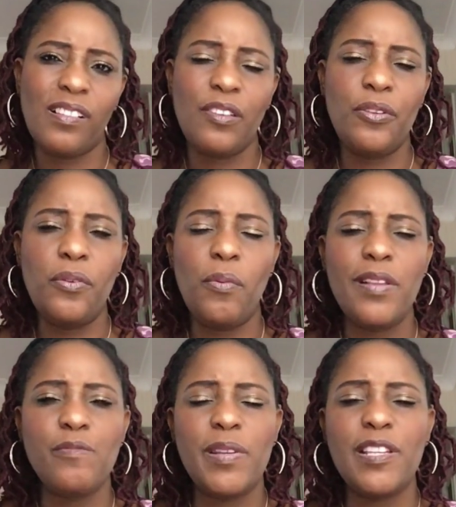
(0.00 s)
you know,
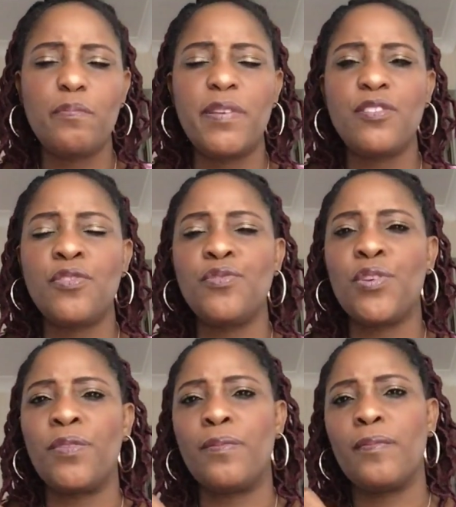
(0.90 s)
where, where there's
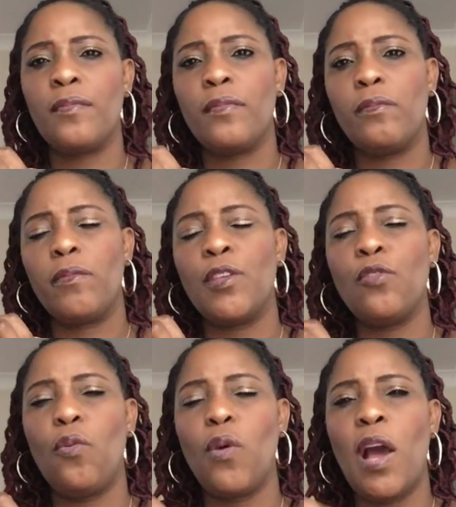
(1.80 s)
persecution. You
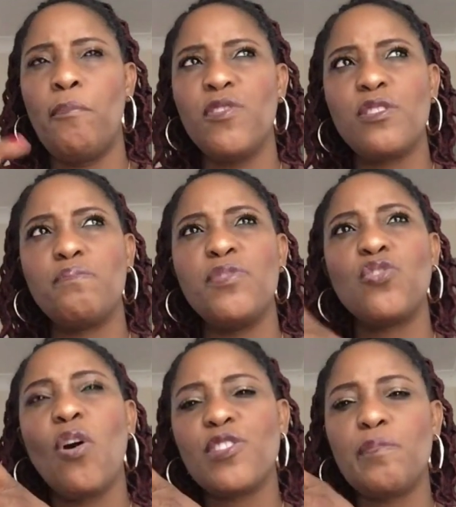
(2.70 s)
know, I must be
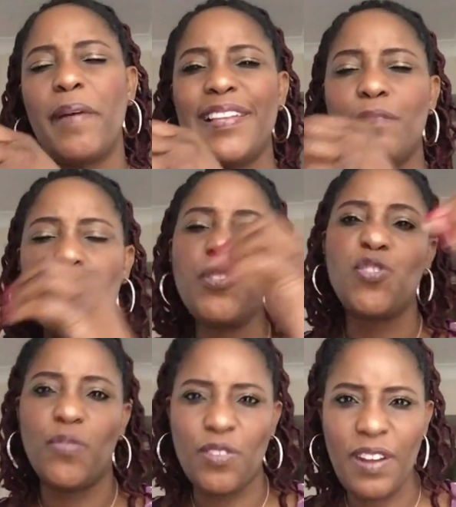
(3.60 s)
touched by the
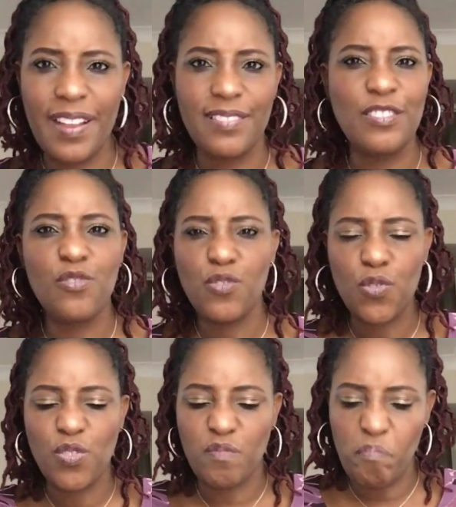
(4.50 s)
body of Christ. It's not
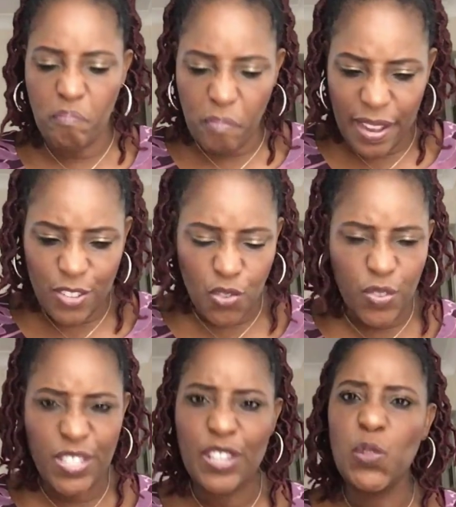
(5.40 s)
just my
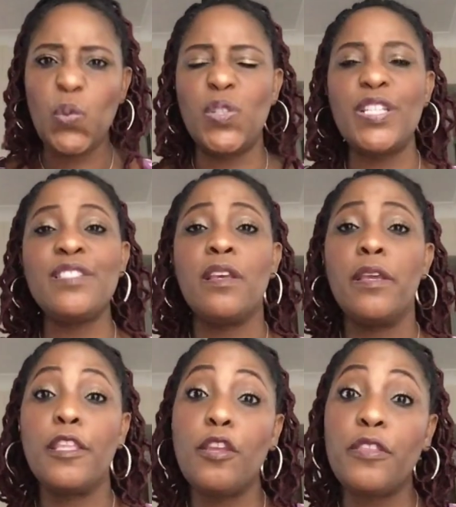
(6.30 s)
church alone.
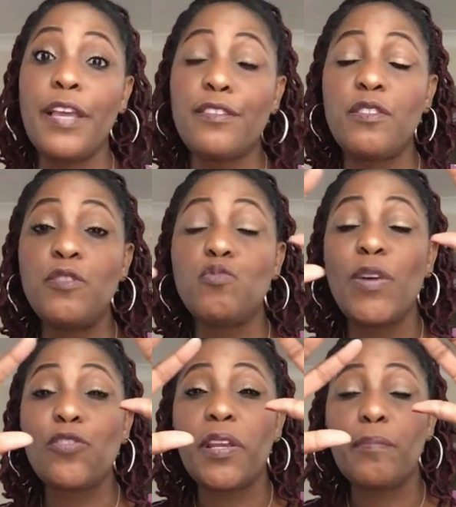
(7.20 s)
It's the, there's
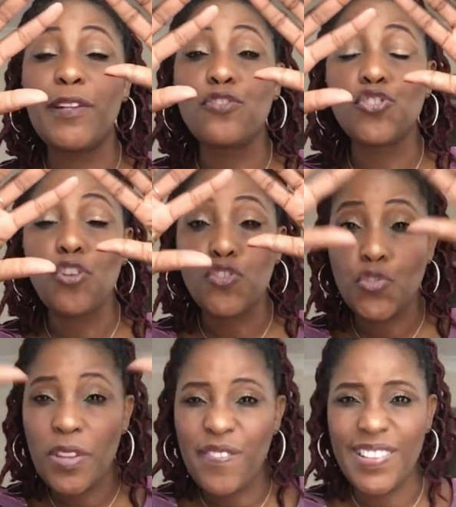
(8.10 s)
we're talking about the church
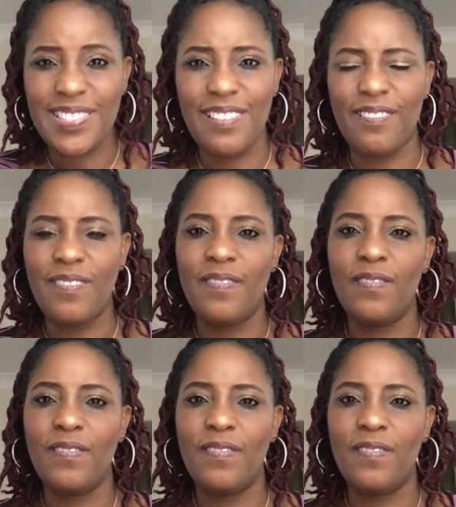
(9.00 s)
universal.